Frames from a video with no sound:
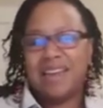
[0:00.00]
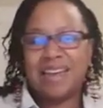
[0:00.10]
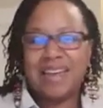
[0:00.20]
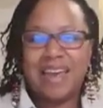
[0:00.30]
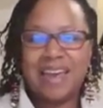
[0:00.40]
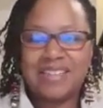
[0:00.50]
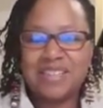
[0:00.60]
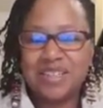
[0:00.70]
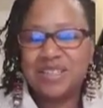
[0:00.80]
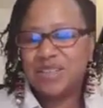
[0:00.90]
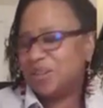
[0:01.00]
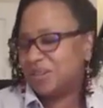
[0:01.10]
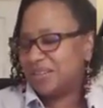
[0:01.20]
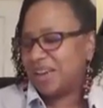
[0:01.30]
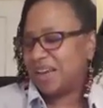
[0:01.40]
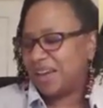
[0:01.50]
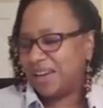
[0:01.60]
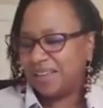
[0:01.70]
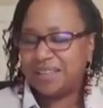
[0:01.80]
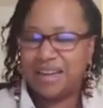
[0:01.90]
Take Action Tuesday.
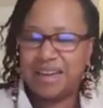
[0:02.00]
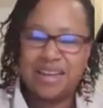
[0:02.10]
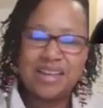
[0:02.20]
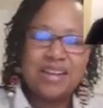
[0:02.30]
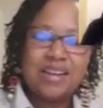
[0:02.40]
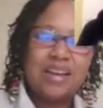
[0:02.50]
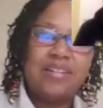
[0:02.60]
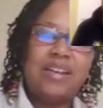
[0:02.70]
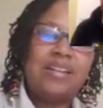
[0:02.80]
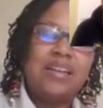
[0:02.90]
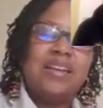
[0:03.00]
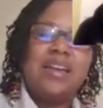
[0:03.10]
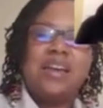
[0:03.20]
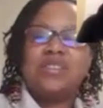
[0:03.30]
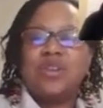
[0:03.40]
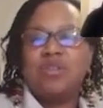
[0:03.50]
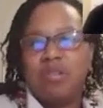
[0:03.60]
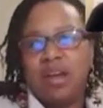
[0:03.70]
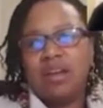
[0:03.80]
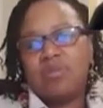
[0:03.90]
It's it. All right, Lynn has a
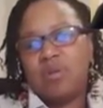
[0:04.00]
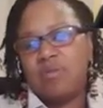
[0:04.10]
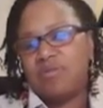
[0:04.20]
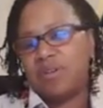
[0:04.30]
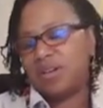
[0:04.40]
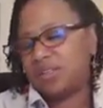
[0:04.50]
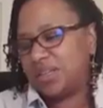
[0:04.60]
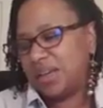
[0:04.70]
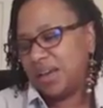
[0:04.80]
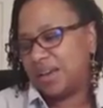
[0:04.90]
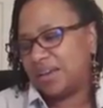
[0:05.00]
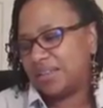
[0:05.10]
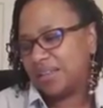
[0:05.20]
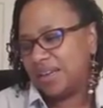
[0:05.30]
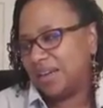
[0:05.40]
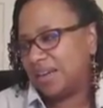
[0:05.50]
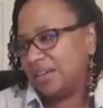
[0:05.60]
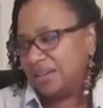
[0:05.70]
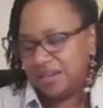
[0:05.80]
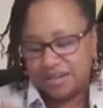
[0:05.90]
great quote for us guys,
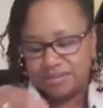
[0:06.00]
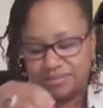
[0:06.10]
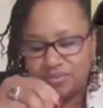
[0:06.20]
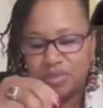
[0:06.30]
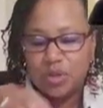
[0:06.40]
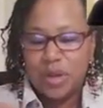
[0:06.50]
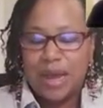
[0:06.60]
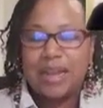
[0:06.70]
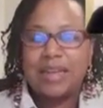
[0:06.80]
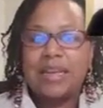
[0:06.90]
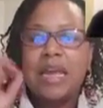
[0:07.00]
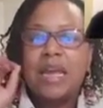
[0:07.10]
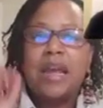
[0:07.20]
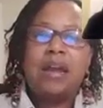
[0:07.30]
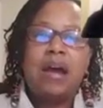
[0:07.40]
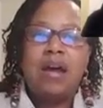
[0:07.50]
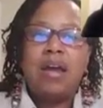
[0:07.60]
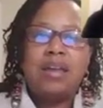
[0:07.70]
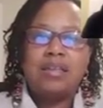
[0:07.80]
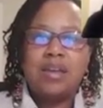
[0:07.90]
and you got it. And
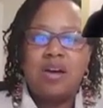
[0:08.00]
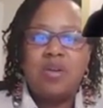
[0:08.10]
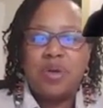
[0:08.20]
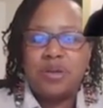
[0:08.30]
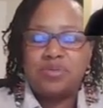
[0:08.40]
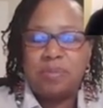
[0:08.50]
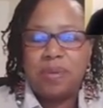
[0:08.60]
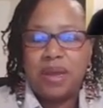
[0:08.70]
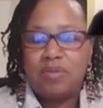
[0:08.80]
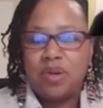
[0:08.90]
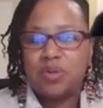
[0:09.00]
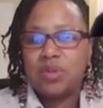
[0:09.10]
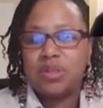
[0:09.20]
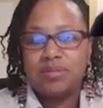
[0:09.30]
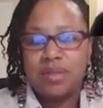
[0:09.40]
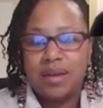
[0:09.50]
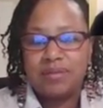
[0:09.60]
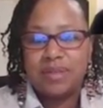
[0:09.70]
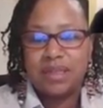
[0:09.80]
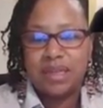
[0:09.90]
as always, we pick quotes. Well,
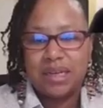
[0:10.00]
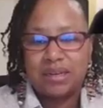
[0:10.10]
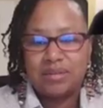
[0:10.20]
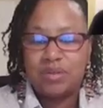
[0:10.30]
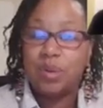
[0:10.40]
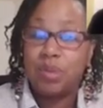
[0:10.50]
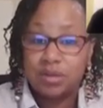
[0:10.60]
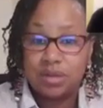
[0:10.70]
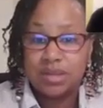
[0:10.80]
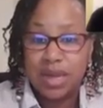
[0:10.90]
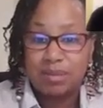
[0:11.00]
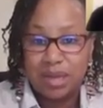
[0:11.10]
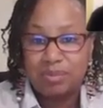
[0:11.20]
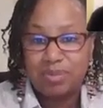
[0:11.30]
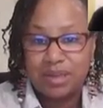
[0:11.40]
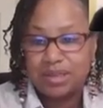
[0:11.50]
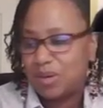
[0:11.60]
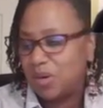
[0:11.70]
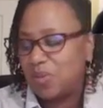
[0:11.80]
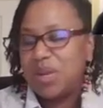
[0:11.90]
sometimes most of the time, Lynn picks the
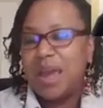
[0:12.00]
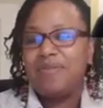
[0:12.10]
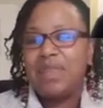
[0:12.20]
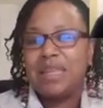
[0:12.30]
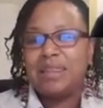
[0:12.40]
quote. We have to